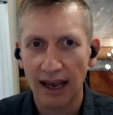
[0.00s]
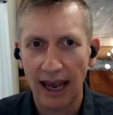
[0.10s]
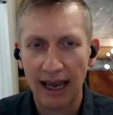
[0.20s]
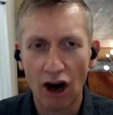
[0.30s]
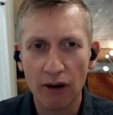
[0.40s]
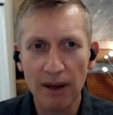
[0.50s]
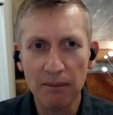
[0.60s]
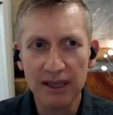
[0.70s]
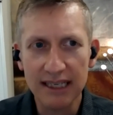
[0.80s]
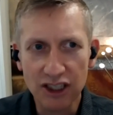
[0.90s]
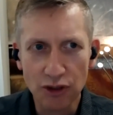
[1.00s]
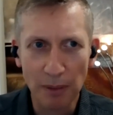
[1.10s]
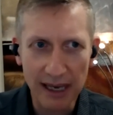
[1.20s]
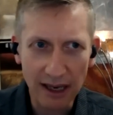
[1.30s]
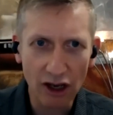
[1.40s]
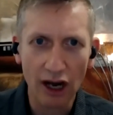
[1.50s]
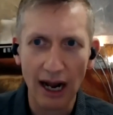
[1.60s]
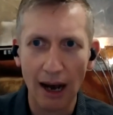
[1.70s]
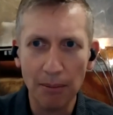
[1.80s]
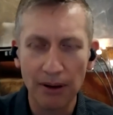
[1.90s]
And I remember this speaker got
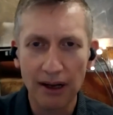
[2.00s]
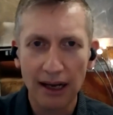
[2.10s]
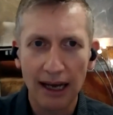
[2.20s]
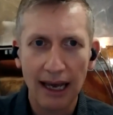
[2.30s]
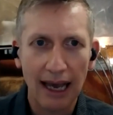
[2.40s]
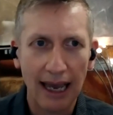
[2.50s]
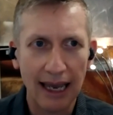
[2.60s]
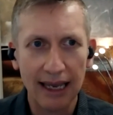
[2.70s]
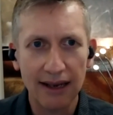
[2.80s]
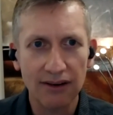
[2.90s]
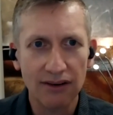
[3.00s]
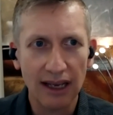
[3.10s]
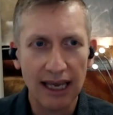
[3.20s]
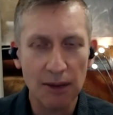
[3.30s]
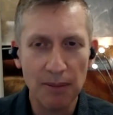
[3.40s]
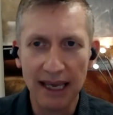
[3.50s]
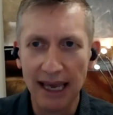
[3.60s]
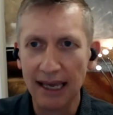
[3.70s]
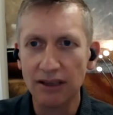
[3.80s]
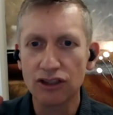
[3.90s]
up and he
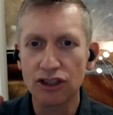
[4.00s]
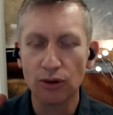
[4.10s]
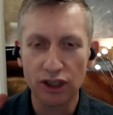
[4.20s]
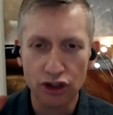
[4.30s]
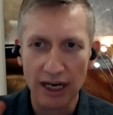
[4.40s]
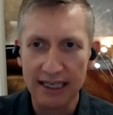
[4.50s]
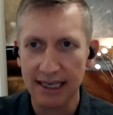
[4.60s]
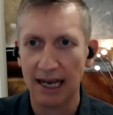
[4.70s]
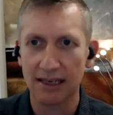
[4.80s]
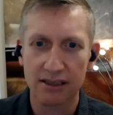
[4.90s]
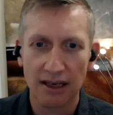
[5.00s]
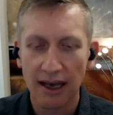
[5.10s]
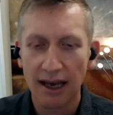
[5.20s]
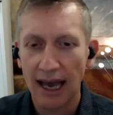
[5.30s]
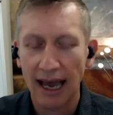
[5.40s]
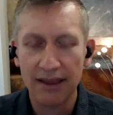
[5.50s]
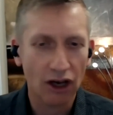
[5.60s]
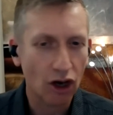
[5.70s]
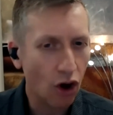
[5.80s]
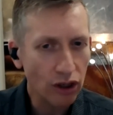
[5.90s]
began to address us. And the
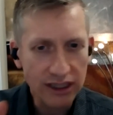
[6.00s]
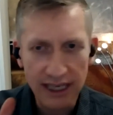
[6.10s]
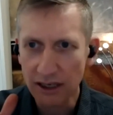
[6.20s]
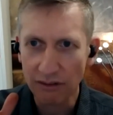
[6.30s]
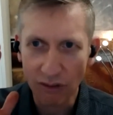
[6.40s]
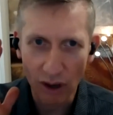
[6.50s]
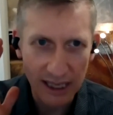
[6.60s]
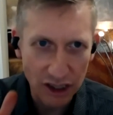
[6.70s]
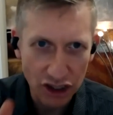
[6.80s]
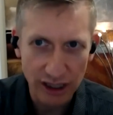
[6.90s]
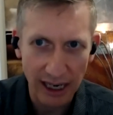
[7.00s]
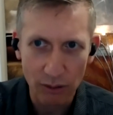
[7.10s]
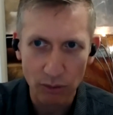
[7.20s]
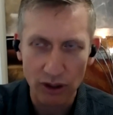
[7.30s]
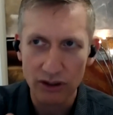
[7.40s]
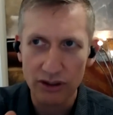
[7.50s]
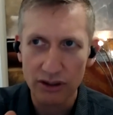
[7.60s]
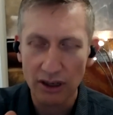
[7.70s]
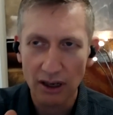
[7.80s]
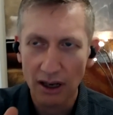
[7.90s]
content of what he shared was
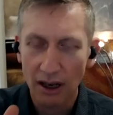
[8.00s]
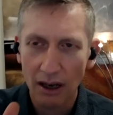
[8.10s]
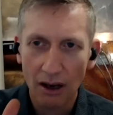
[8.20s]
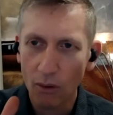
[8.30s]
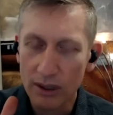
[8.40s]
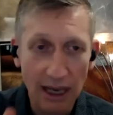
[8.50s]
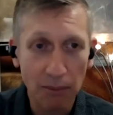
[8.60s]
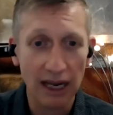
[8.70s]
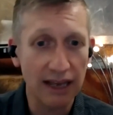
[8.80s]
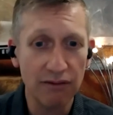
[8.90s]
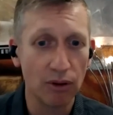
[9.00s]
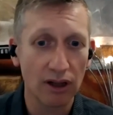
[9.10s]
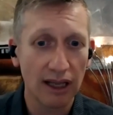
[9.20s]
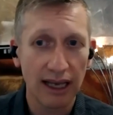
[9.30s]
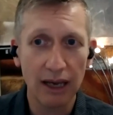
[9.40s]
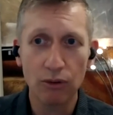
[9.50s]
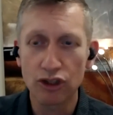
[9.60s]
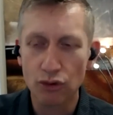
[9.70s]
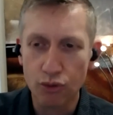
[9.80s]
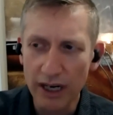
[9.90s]
unbelievable. It
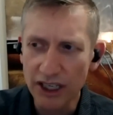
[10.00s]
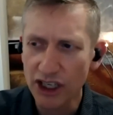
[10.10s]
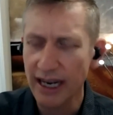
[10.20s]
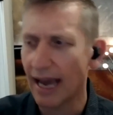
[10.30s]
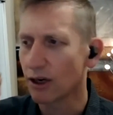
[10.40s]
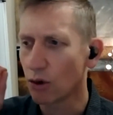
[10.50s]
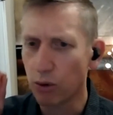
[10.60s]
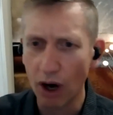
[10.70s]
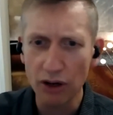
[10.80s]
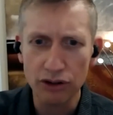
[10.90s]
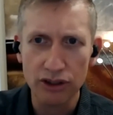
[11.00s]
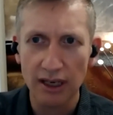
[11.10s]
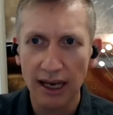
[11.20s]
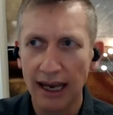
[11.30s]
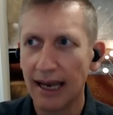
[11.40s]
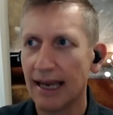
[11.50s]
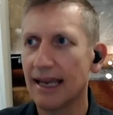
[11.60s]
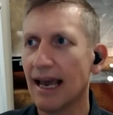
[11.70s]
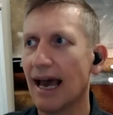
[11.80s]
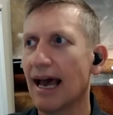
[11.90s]
was rich. He had quotes. He
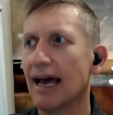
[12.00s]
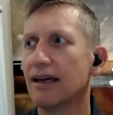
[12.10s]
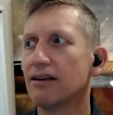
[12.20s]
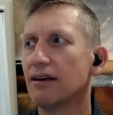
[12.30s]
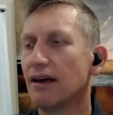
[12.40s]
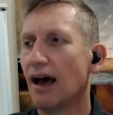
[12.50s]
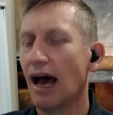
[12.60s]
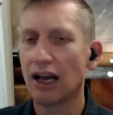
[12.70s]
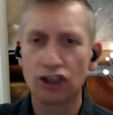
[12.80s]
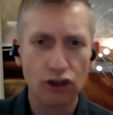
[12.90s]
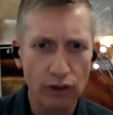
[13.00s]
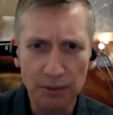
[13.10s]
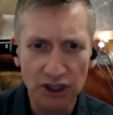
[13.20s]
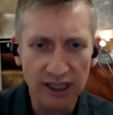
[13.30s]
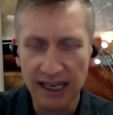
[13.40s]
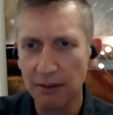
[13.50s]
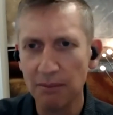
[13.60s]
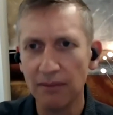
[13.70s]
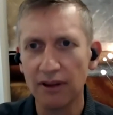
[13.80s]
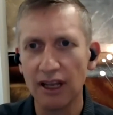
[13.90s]
had scripture
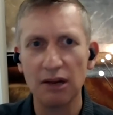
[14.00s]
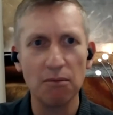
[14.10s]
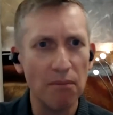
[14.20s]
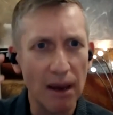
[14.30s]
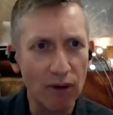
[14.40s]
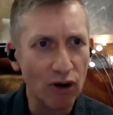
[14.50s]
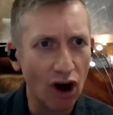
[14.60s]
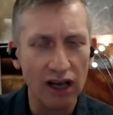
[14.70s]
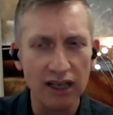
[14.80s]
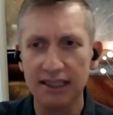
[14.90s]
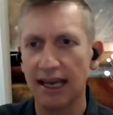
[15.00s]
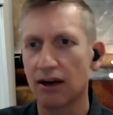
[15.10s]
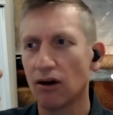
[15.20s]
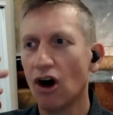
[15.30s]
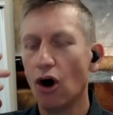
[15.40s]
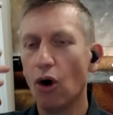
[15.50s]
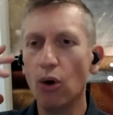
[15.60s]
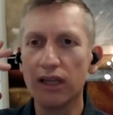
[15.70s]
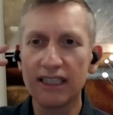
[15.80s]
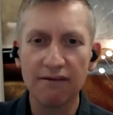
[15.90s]
that he memorized. He had all
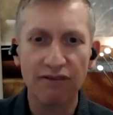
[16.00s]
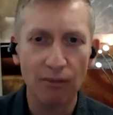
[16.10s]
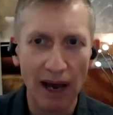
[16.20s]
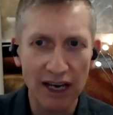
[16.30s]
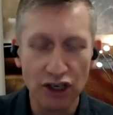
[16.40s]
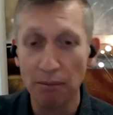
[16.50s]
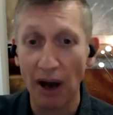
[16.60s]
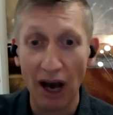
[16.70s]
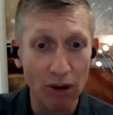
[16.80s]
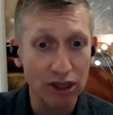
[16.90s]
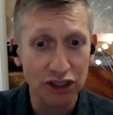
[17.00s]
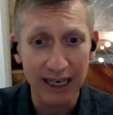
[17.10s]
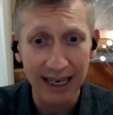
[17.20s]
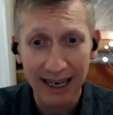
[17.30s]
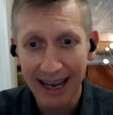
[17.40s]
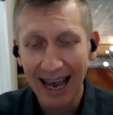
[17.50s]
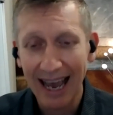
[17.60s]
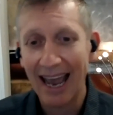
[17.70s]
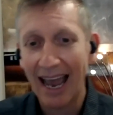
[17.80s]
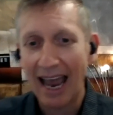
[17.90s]
this information, poetry.
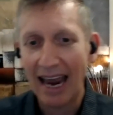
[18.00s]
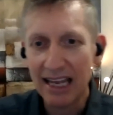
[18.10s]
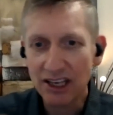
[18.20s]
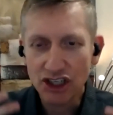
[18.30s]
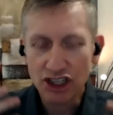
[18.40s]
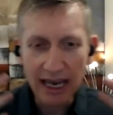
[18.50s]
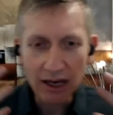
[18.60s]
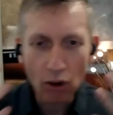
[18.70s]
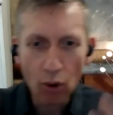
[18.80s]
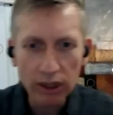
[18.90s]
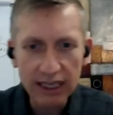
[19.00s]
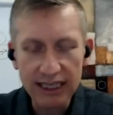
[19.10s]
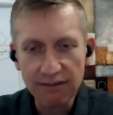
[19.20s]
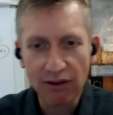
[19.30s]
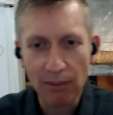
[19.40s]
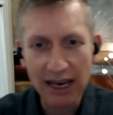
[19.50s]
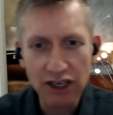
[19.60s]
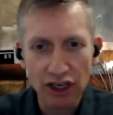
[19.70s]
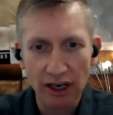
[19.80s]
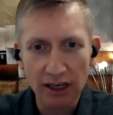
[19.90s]
And he shared all this
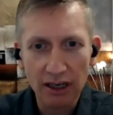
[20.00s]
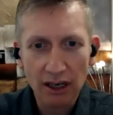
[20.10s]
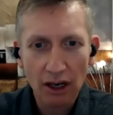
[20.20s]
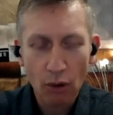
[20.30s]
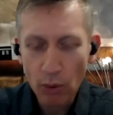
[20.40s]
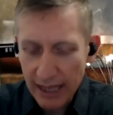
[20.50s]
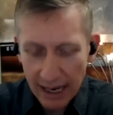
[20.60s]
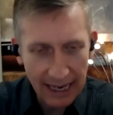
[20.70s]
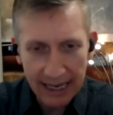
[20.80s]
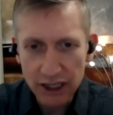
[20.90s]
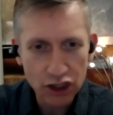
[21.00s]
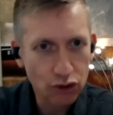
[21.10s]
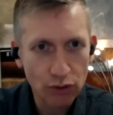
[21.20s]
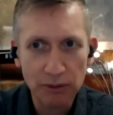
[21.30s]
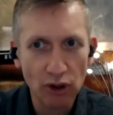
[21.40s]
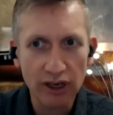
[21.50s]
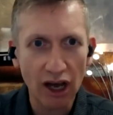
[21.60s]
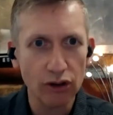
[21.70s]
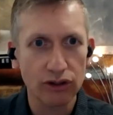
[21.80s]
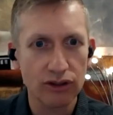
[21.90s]
information without any script or
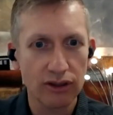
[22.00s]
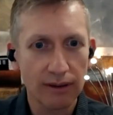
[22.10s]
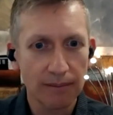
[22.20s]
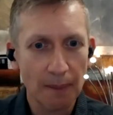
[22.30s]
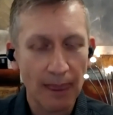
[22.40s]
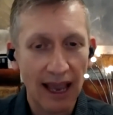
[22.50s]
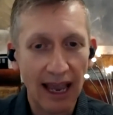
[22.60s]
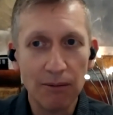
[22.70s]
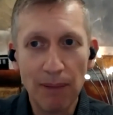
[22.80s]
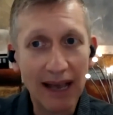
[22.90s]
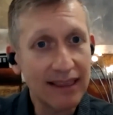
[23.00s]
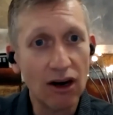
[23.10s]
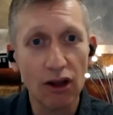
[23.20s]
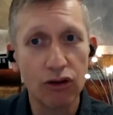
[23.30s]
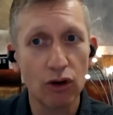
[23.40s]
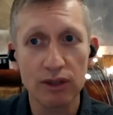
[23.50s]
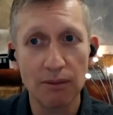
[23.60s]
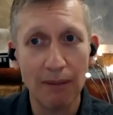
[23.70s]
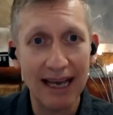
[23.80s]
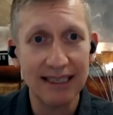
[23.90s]
notes. And back then I thought it was
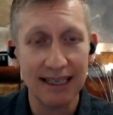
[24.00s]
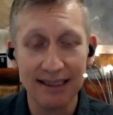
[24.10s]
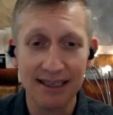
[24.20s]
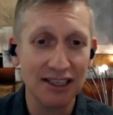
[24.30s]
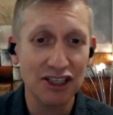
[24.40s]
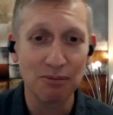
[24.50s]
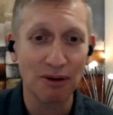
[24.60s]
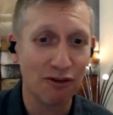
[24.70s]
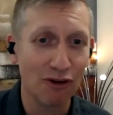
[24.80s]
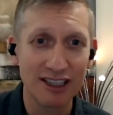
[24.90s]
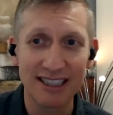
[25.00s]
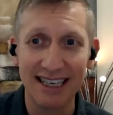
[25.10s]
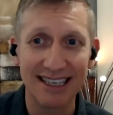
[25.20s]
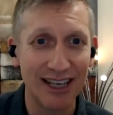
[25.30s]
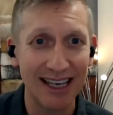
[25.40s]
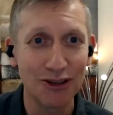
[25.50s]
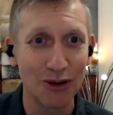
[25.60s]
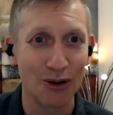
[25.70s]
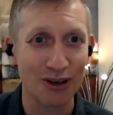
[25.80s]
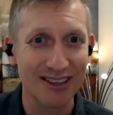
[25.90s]
amazing. See, this is before I'd seen TED
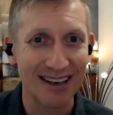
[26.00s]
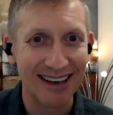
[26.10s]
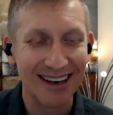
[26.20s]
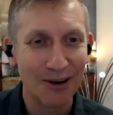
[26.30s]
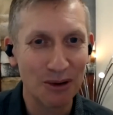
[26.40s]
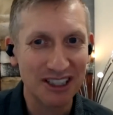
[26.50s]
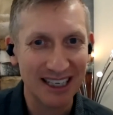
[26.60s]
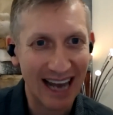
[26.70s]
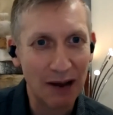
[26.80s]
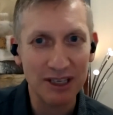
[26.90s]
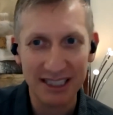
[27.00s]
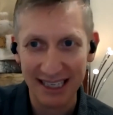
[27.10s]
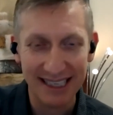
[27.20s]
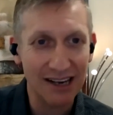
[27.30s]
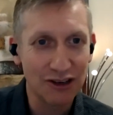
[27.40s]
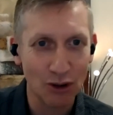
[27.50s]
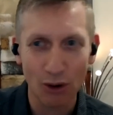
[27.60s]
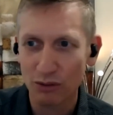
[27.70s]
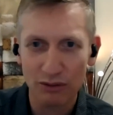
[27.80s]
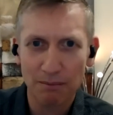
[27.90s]
Talks. Whereas today we see TED
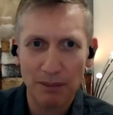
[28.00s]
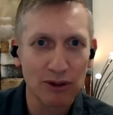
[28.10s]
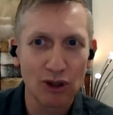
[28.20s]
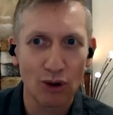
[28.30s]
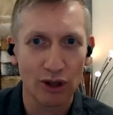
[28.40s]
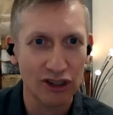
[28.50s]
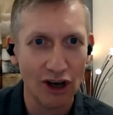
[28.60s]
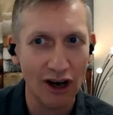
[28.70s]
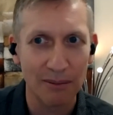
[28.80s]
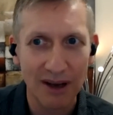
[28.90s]
Talks and people do it all the time.